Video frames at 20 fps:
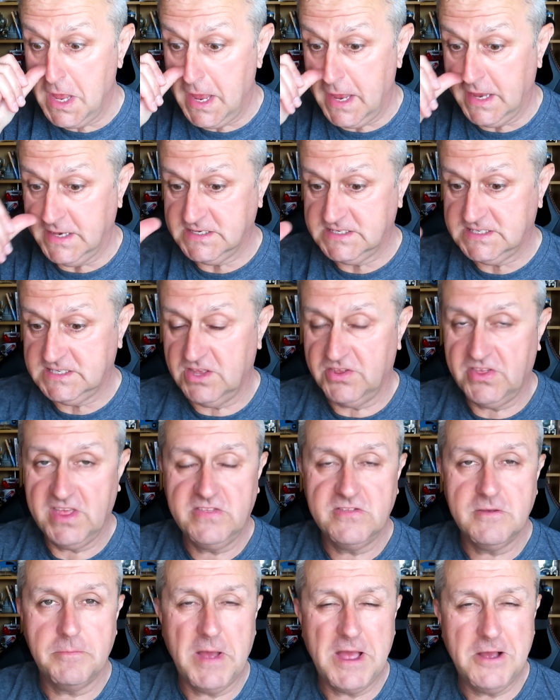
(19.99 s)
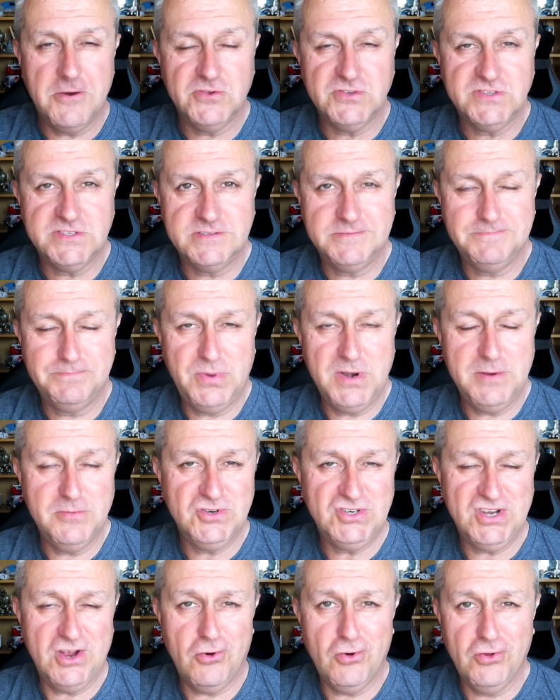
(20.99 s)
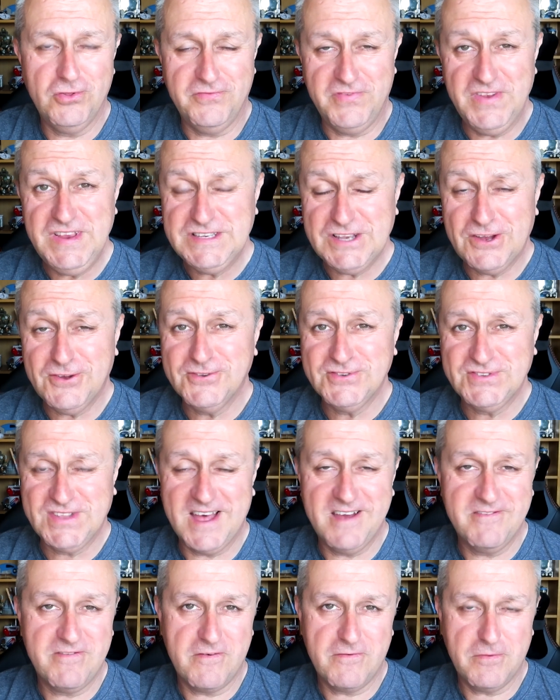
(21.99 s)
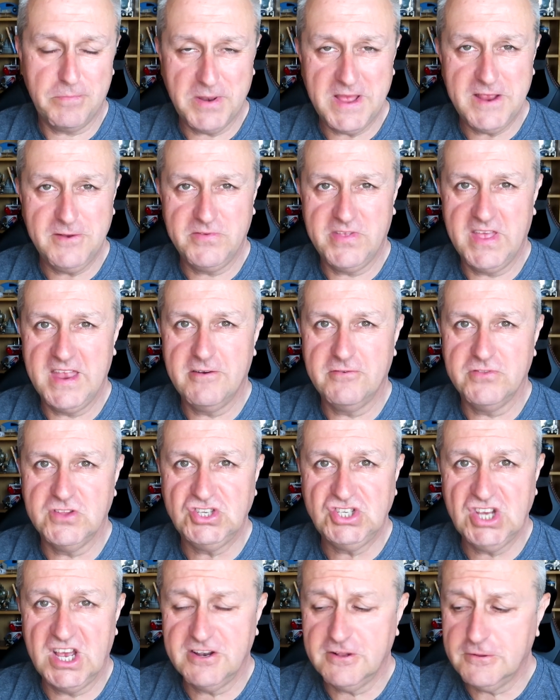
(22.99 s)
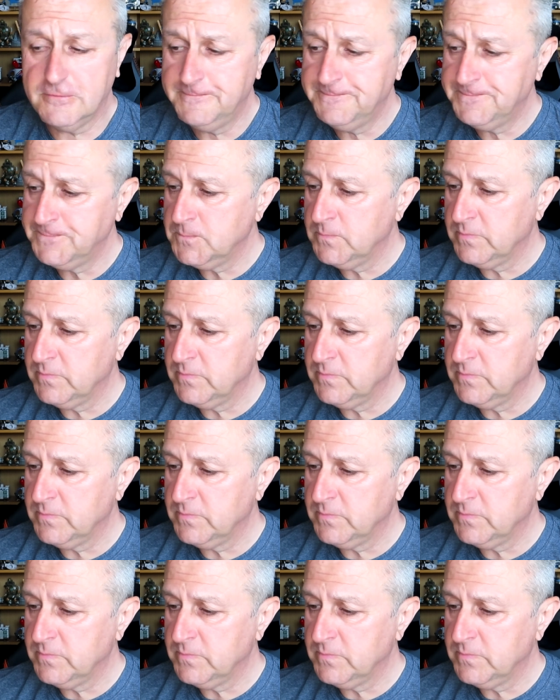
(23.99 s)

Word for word: It's the thing that powers pretty much all the VTOLs that I've ever played with here on the channel.